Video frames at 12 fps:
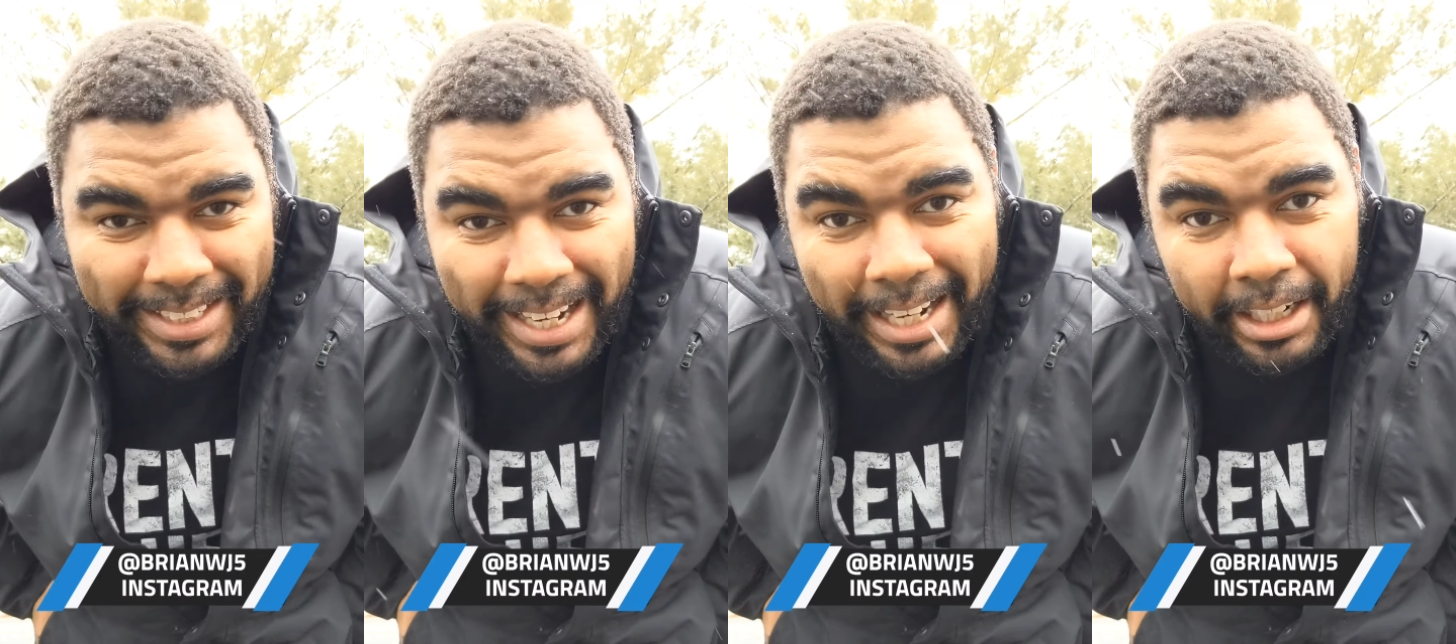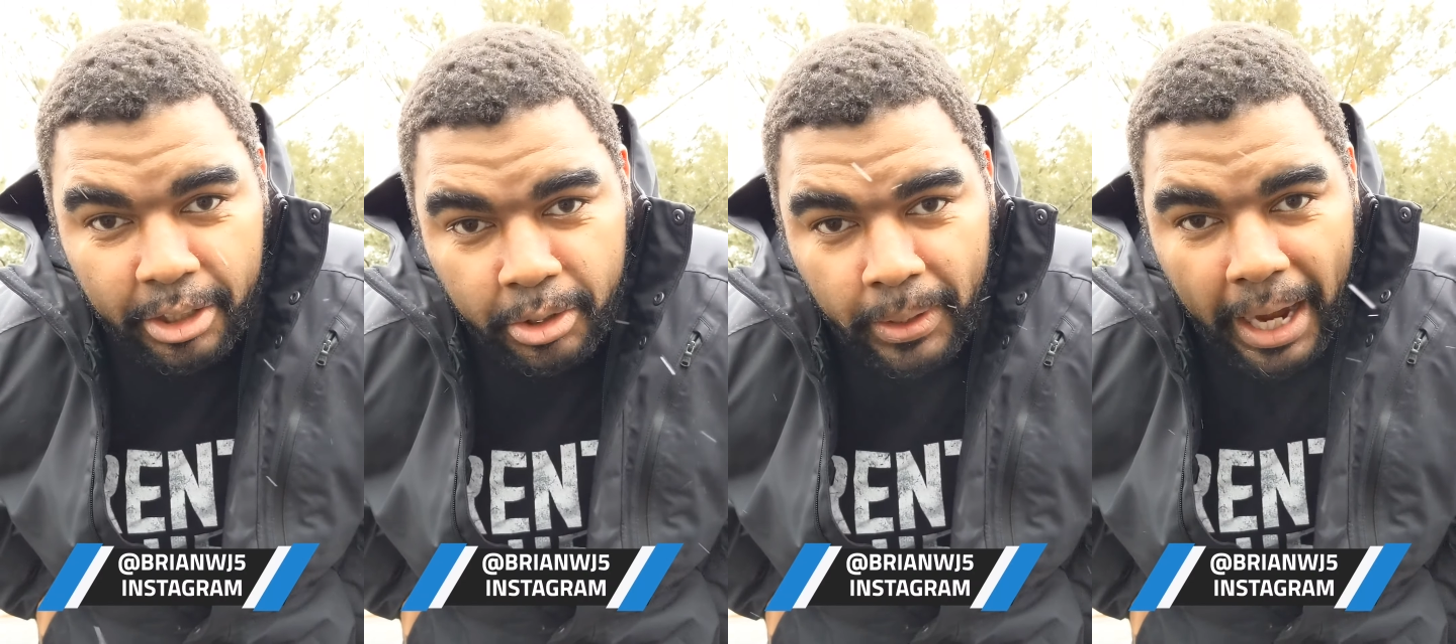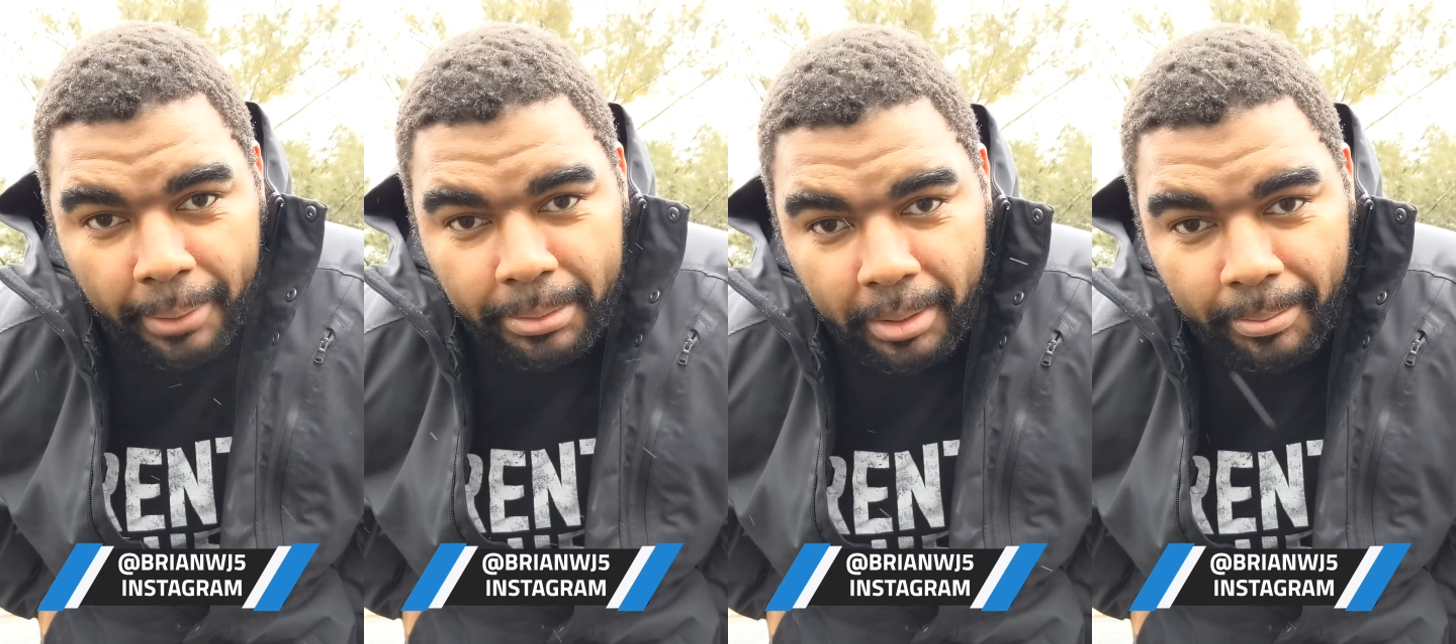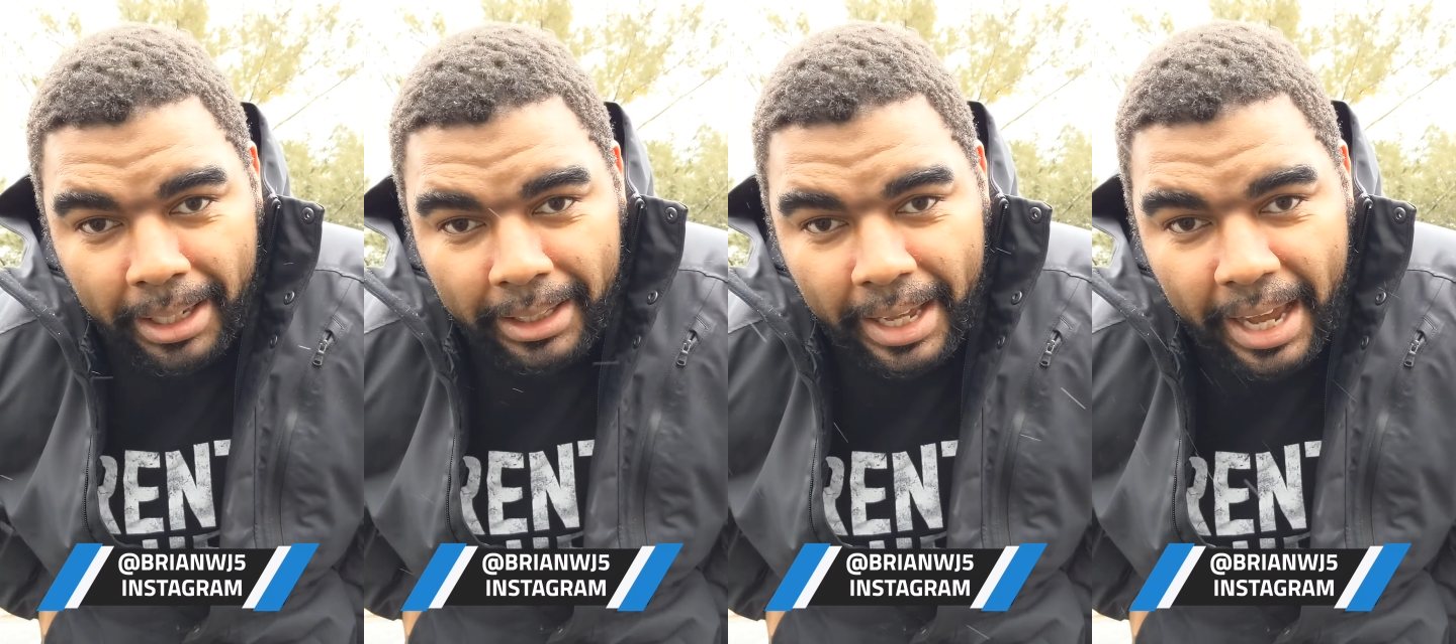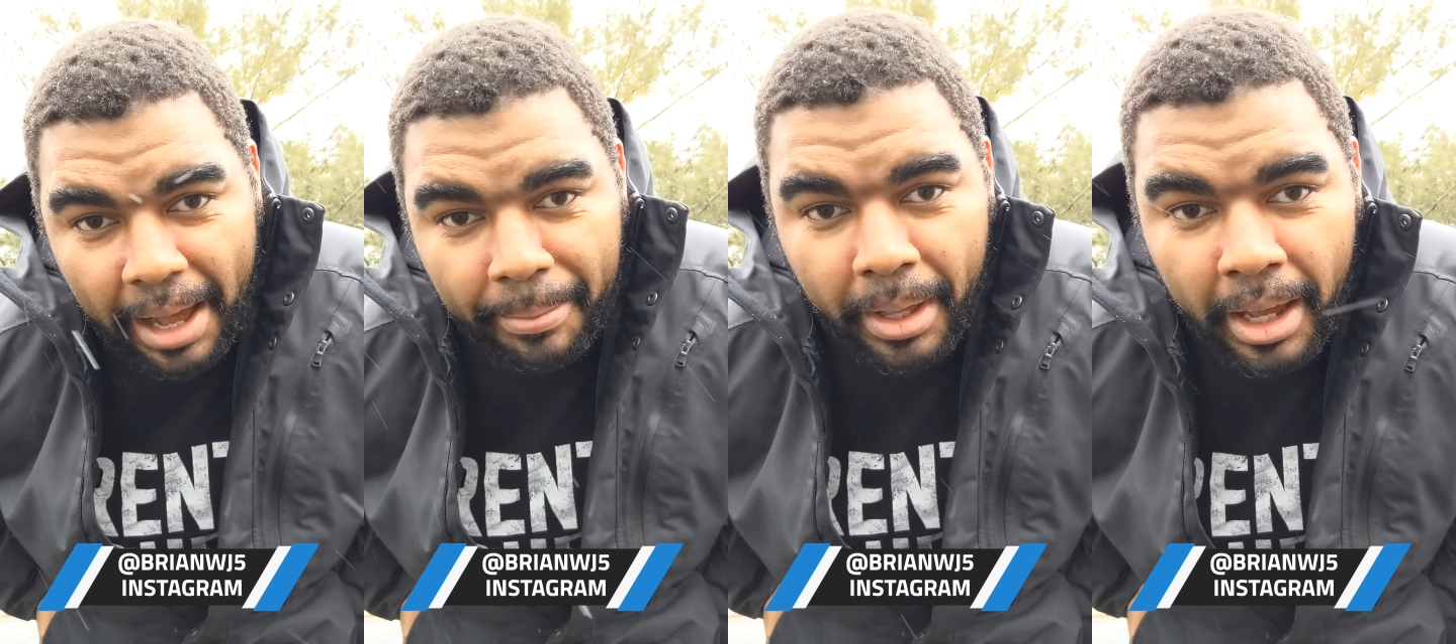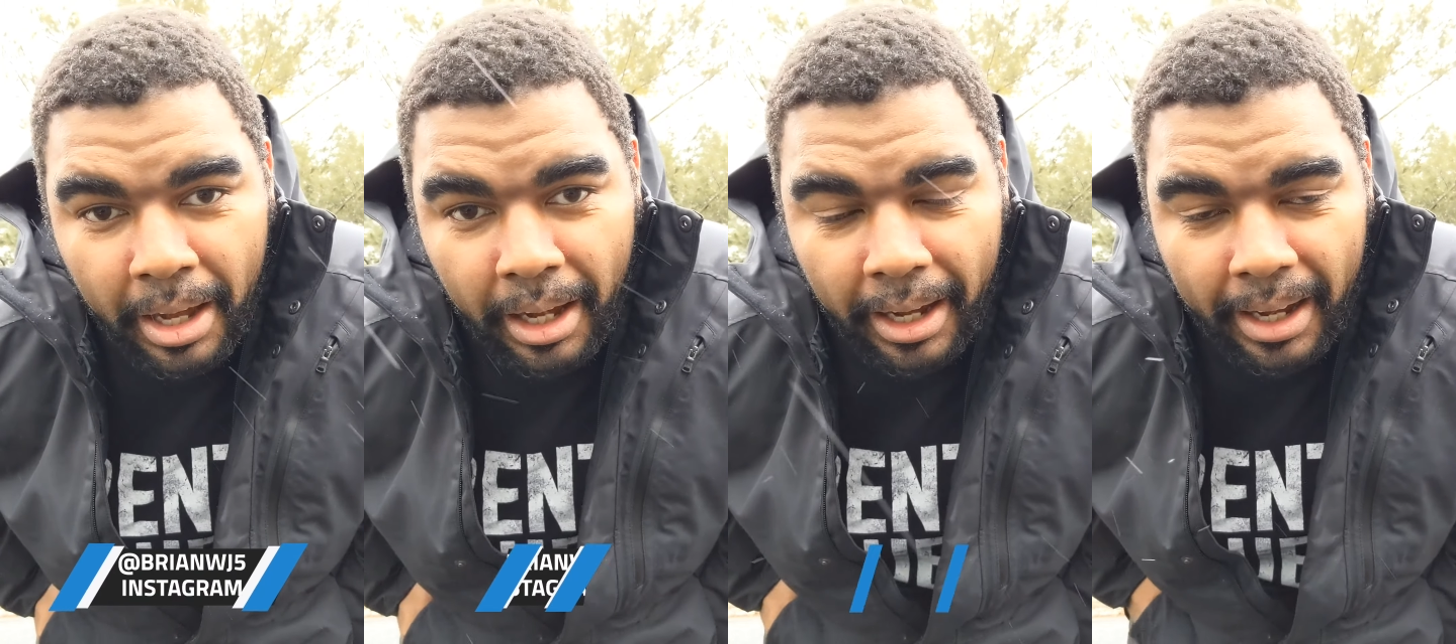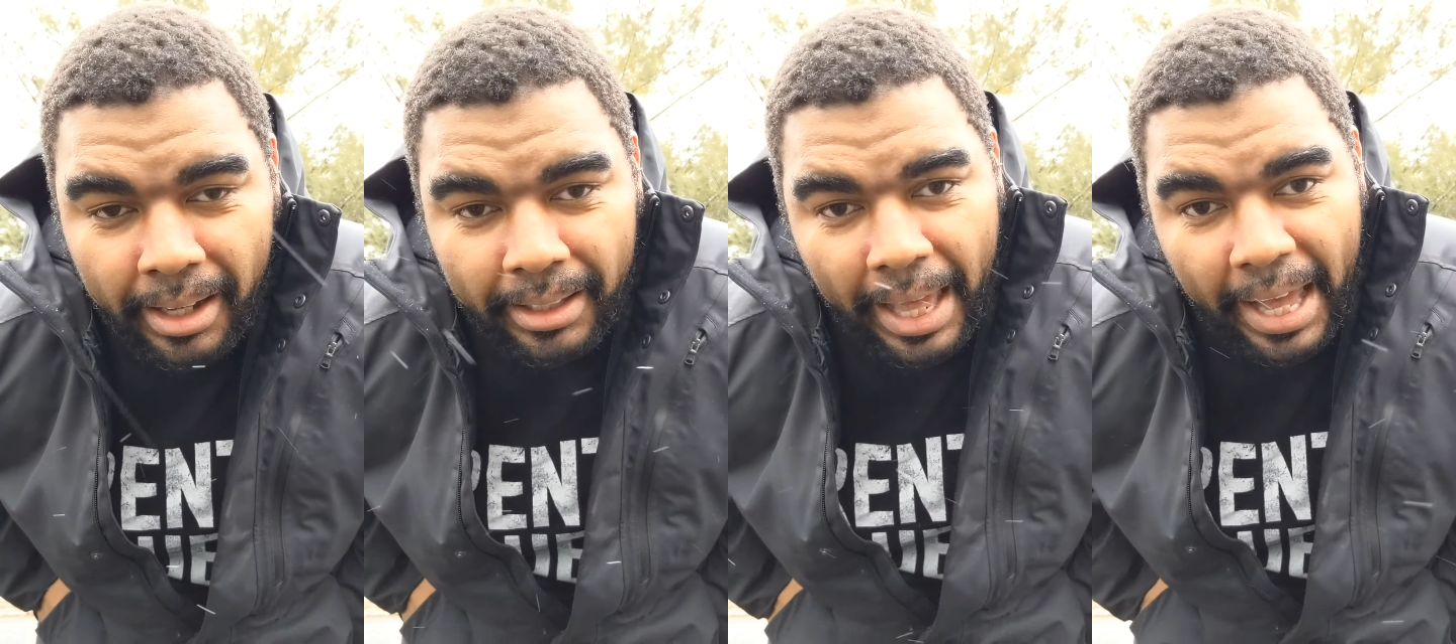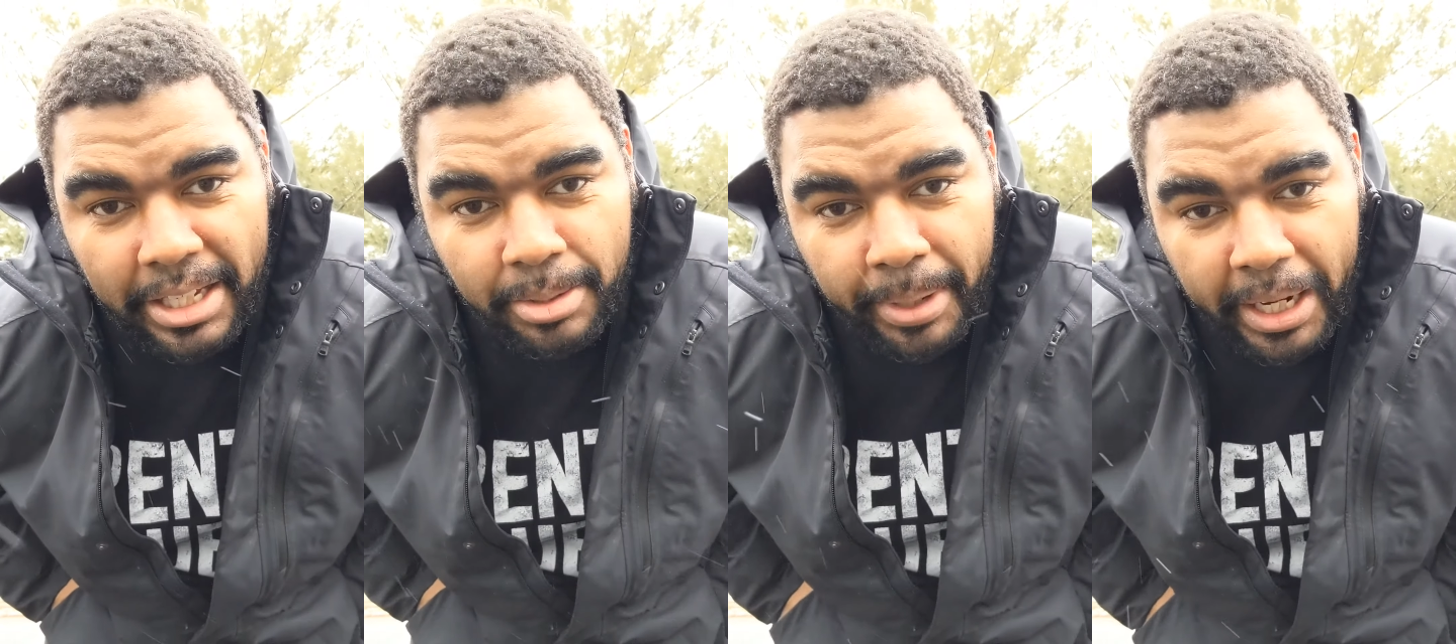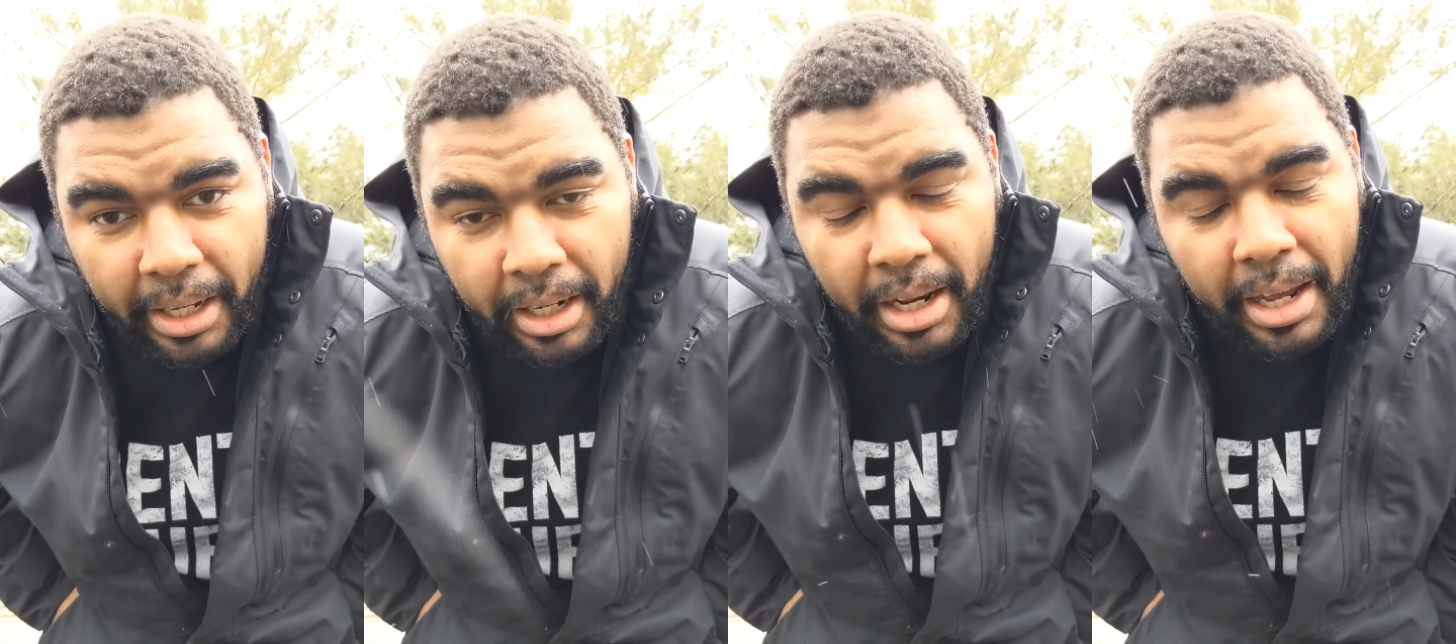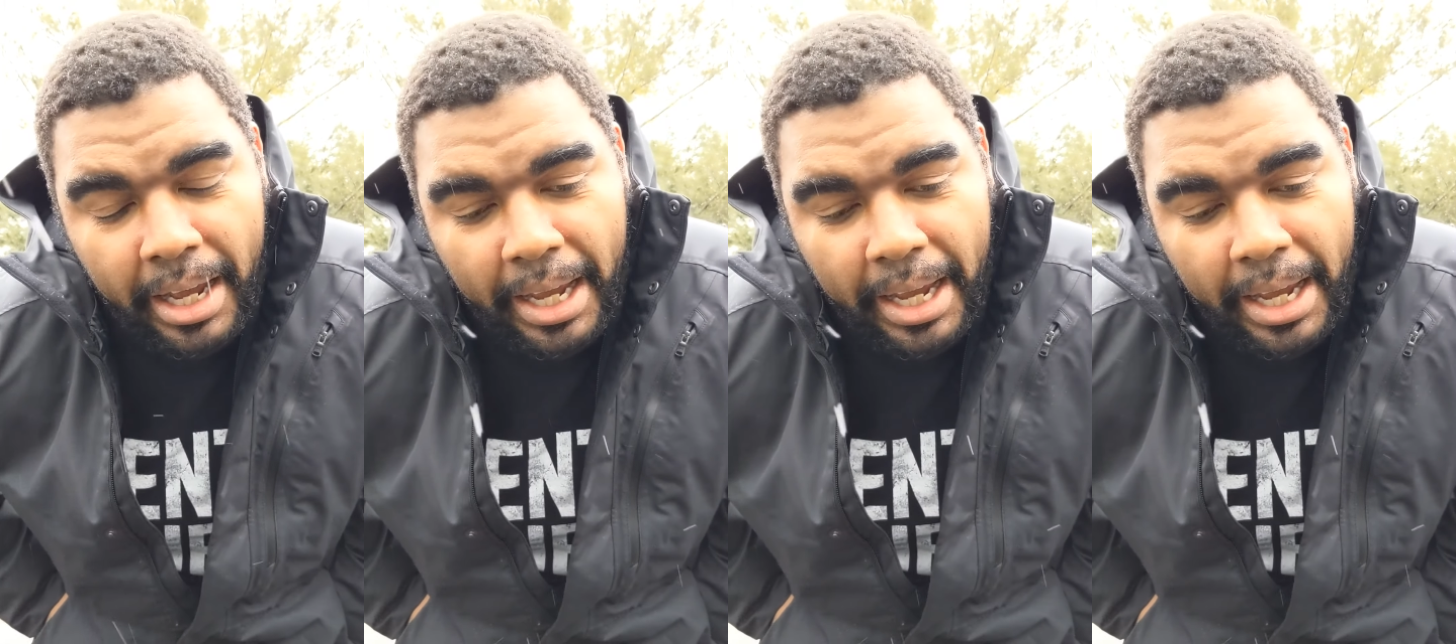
kind of dropped in my lap last minute,